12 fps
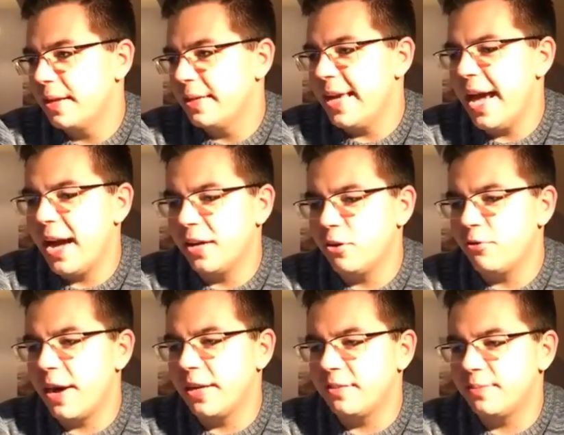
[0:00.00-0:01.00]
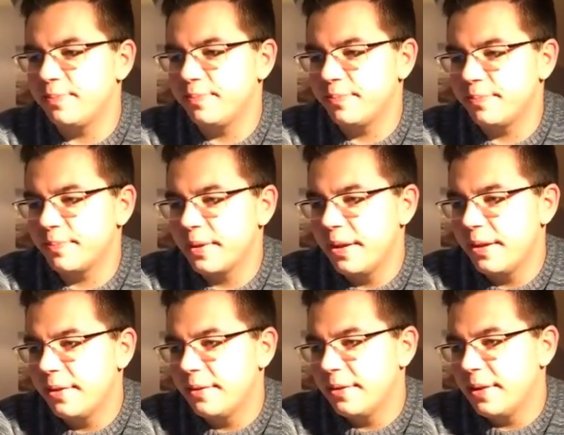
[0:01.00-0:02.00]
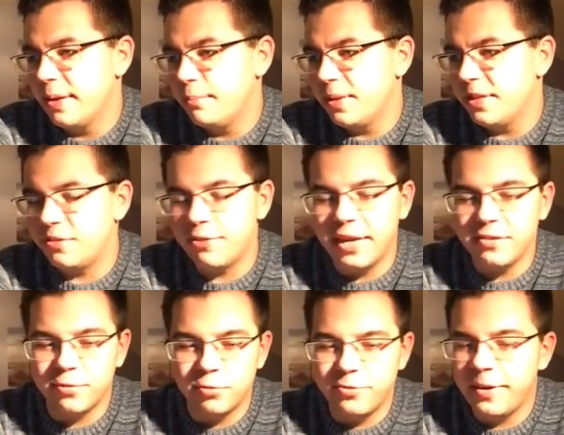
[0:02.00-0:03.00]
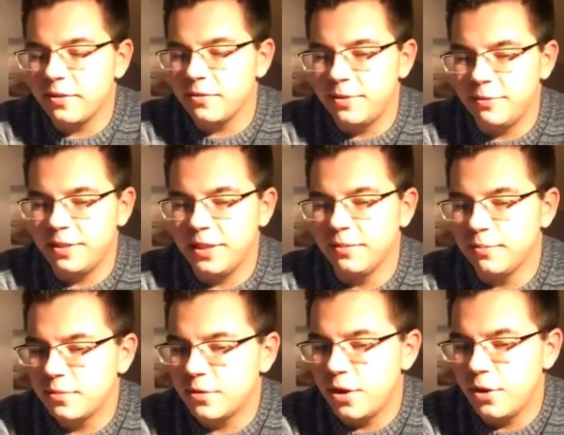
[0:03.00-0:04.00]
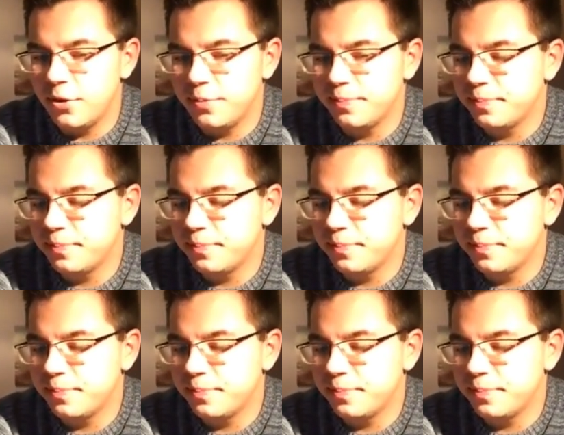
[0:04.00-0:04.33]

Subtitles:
Yeah, you're right. But this track is from 2015, so